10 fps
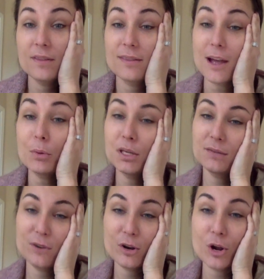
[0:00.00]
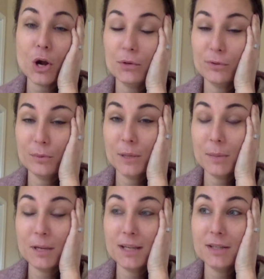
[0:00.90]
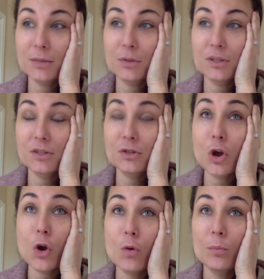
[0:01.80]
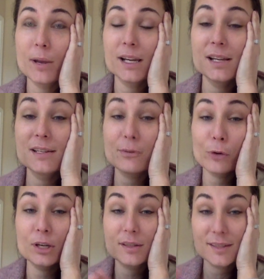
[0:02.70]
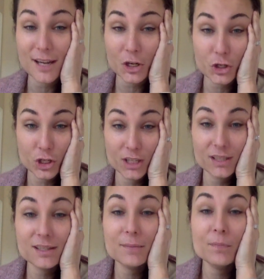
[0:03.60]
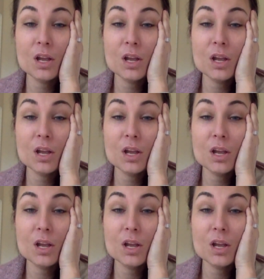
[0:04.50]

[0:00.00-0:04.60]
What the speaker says: That was very hard for me because it was so many different sections.